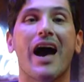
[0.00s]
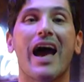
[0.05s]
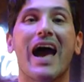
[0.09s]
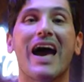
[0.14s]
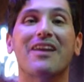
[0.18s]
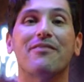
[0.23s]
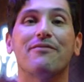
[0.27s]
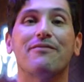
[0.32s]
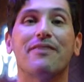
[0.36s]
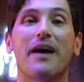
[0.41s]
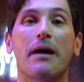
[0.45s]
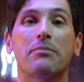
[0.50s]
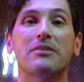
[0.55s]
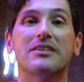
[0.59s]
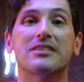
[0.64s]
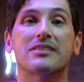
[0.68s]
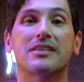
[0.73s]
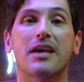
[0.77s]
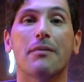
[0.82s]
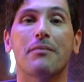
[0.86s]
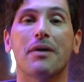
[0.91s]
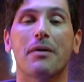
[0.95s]
had a
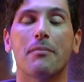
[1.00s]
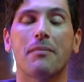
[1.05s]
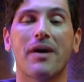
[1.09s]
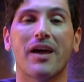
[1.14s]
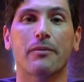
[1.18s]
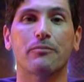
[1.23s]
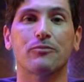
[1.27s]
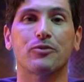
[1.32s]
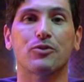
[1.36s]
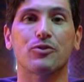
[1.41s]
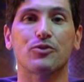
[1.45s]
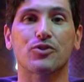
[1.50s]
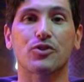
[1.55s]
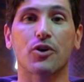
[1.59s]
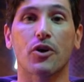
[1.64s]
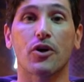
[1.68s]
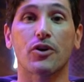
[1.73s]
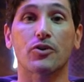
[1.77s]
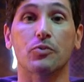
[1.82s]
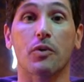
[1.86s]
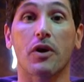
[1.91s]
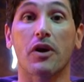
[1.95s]
fabulous time at Madam
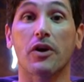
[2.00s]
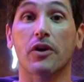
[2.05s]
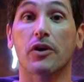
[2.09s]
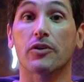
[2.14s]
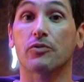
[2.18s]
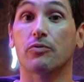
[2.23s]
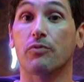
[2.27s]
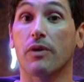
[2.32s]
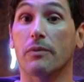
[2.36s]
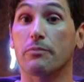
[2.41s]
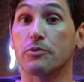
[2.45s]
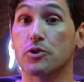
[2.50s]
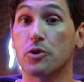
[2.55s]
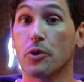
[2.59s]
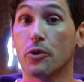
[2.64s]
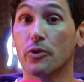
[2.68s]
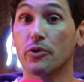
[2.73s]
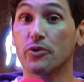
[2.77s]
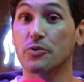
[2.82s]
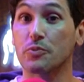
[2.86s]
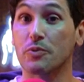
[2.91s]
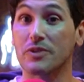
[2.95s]
Tussauds, where I got to rub
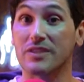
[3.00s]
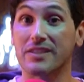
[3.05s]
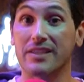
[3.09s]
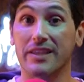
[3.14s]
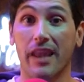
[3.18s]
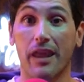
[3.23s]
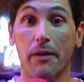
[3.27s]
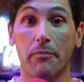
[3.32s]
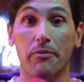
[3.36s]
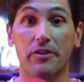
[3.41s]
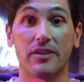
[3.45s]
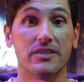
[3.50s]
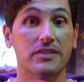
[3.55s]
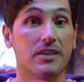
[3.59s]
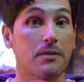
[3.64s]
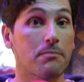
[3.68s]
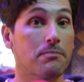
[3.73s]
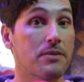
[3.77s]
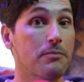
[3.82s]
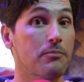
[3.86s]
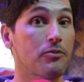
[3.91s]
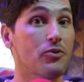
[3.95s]
shoulders with celebrities
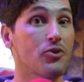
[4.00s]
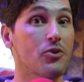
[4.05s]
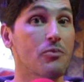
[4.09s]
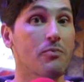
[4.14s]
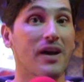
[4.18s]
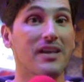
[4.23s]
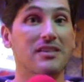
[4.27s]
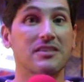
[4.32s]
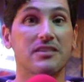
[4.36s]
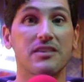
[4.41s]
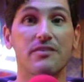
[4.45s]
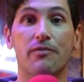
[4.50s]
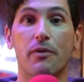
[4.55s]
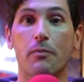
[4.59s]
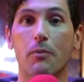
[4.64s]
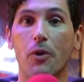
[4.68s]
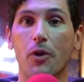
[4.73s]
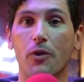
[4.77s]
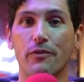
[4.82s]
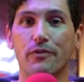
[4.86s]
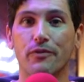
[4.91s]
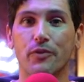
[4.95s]
and people you might see
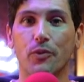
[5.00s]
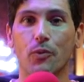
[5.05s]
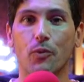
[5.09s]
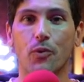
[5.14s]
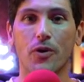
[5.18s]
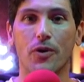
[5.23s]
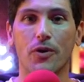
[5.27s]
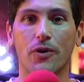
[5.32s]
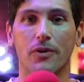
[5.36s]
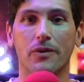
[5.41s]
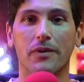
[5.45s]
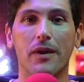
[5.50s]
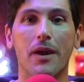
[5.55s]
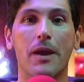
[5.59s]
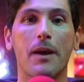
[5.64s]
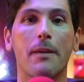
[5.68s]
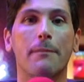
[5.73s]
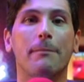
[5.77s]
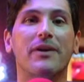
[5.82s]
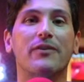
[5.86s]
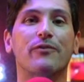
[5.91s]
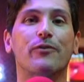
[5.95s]
from all over the world.
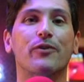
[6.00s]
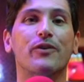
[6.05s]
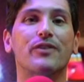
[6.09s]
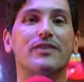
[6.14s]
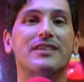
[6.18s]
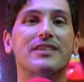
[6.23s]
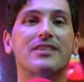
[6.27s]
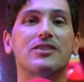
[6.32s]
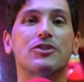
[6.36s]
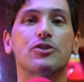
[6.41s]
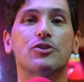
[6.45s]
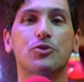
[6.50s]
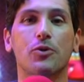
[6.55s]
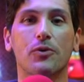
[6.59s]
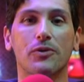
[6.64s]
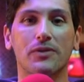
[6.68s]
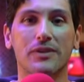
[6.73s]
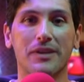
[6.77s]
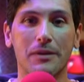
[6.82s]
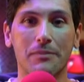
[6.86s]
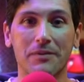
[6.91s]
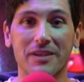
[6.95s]
But for this
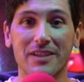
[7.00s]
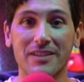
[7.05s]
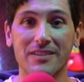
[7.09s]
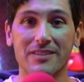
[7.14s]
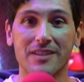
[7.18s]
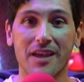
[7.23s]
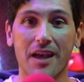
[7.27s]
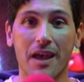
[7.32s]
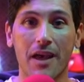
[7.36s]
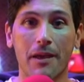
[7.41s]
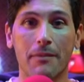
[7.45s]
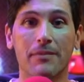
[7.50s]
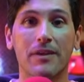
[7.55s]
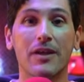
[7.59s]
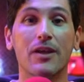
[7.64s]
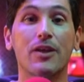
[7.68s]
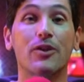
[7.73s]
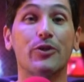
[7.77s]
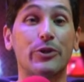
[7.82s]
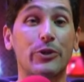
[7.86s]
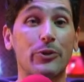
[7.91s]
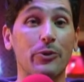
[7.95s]
short, limited time,
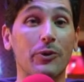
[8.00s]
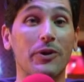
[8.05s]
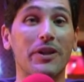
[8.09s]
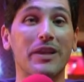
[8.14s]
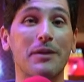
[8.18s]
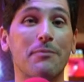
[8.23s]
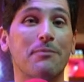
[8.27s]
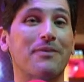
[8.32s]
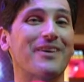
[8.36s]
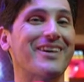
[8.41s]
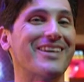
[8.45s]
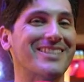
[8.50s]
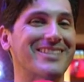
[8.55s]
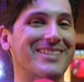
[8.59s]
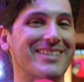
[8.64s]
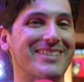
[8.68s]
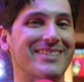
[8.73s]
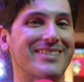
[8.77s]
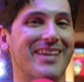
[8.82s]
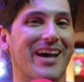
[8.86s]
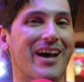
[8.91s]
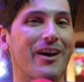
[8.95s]
Dua Lipa is
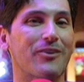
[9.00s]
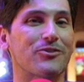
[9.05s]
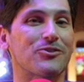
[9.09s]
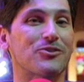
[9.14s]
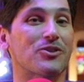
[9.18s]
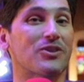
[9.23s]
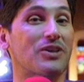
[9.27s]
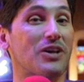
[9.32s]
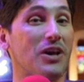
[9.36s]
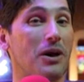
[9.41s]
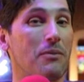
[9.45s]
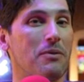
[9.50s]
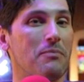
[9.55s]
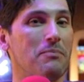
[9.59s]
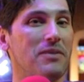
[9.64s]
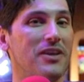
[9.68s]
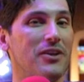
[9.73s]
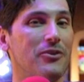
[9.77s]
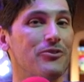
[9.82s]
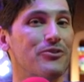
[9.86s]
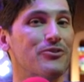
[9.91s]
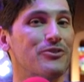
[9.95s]
in town. So come and
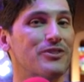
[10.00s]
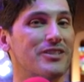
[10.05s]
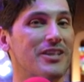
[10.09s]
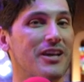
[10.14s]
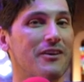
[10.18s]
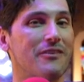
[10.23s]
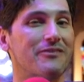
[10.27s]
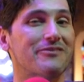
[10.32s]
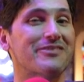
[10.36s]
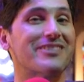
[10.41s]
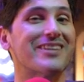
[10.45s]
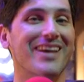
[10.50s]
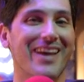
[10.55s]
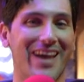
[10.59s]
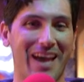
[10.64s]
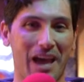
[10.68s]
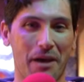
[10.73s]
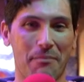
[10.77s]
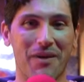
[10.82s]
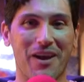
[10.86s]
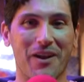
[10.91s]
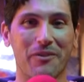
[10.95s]
meet her yourselves
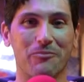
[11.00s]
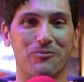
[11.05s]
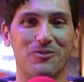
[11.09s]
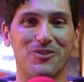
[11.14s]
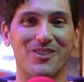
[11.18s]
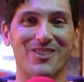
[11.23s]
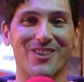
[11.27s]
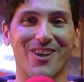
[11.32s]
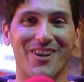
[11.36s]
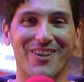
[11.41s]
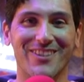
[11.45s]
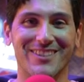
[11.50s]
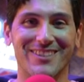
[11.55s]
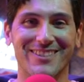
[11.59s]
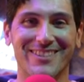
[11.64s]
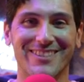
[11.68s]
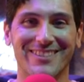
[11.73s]
at Madam Tussauds.